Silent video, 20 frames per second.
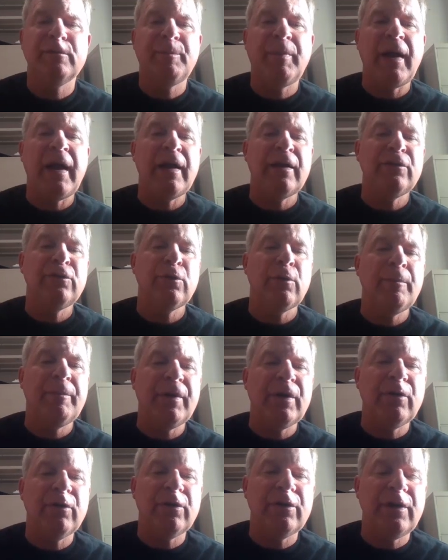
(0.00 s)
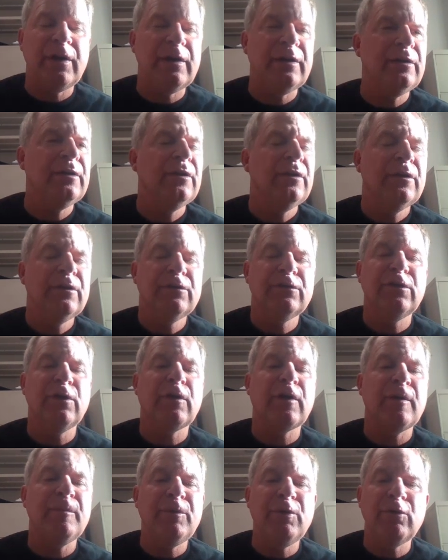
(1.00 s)
expand your ability
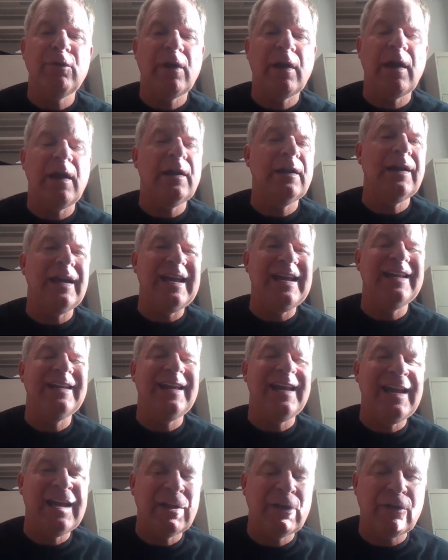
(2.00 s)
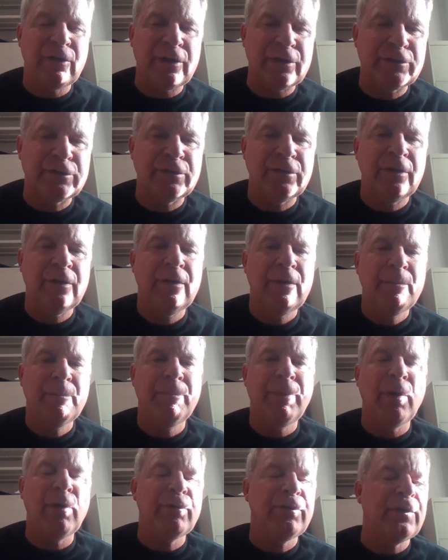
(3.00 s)
to communicate in English,
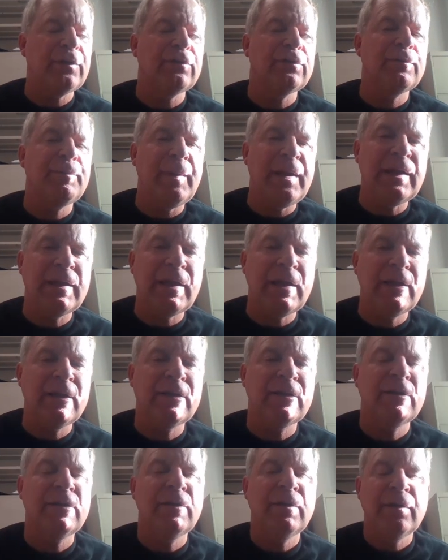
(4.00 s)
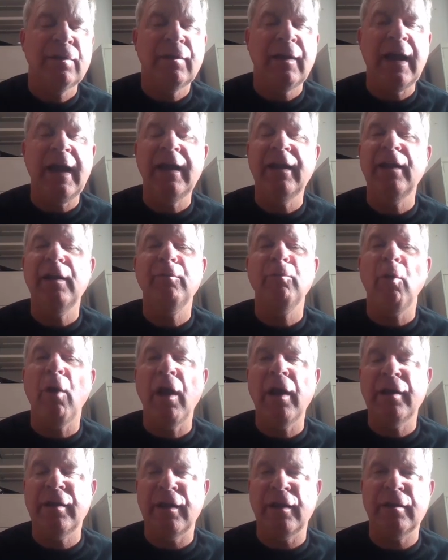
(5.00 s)
both in speaking and in
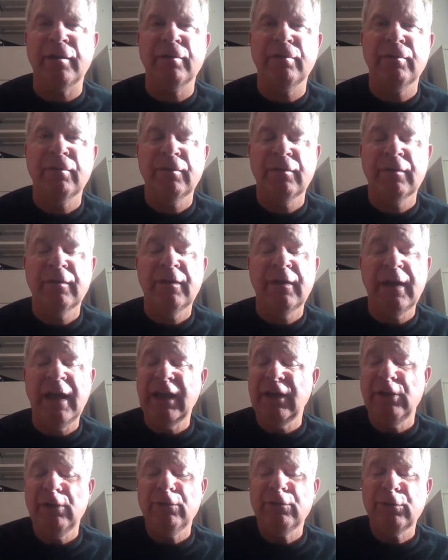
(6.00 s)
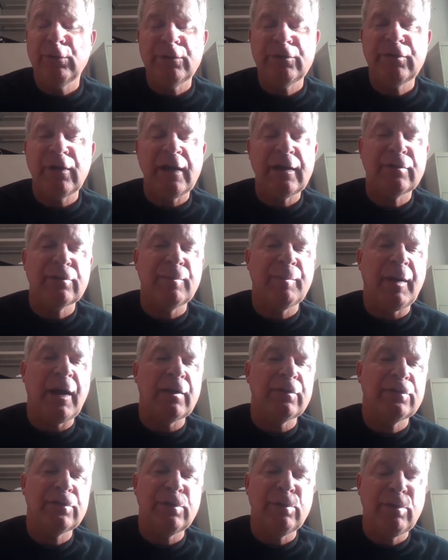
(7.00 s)
writing. It usually takes
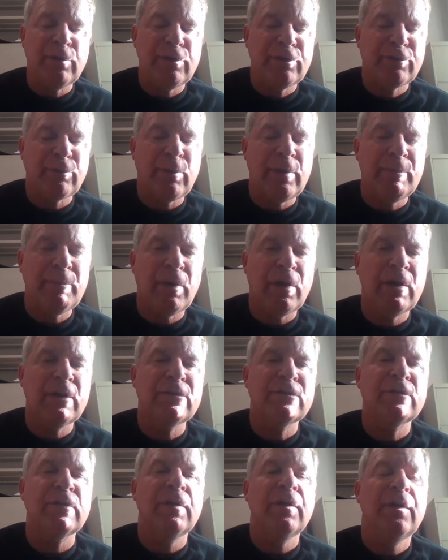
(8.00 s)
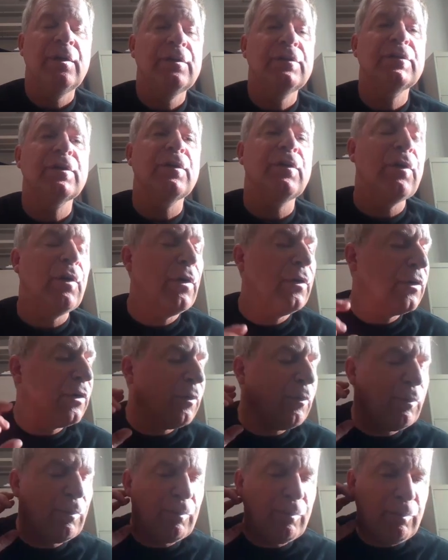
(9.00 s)
about 2 to 3 months to
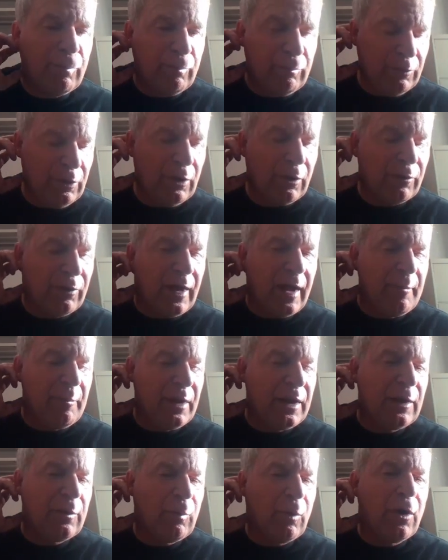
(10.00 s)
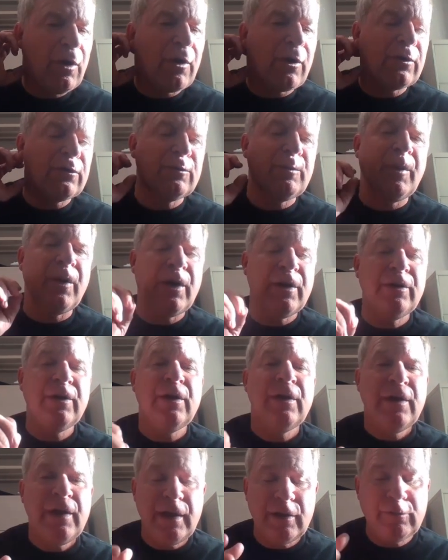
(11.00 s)
learn that many words, but
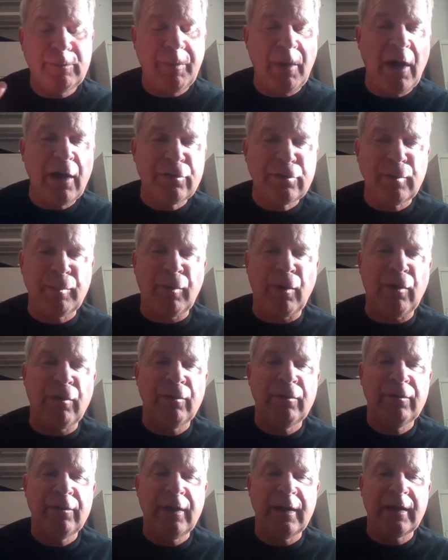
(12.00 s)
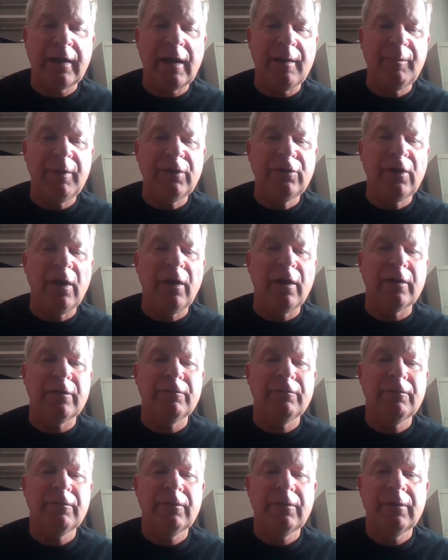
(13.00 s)
it's possible. It can be
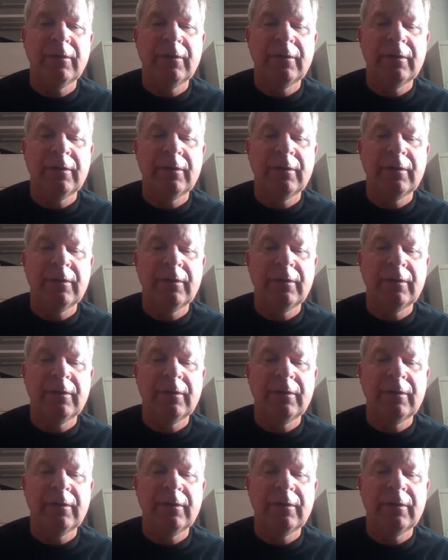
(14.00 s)
done.